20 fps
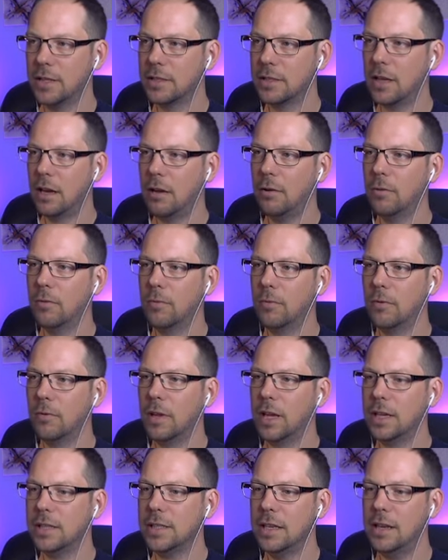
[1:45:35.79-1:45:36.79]
So
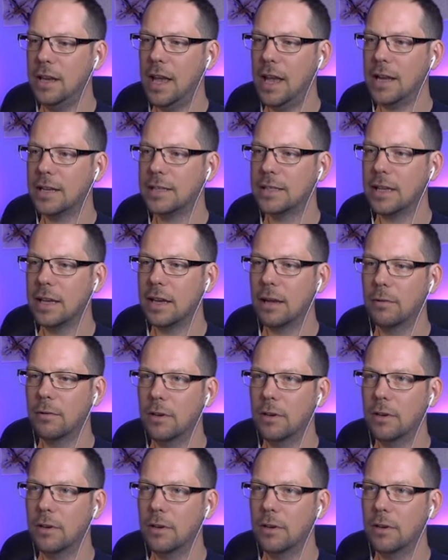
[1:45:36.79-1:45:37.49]
that's the next thing I'm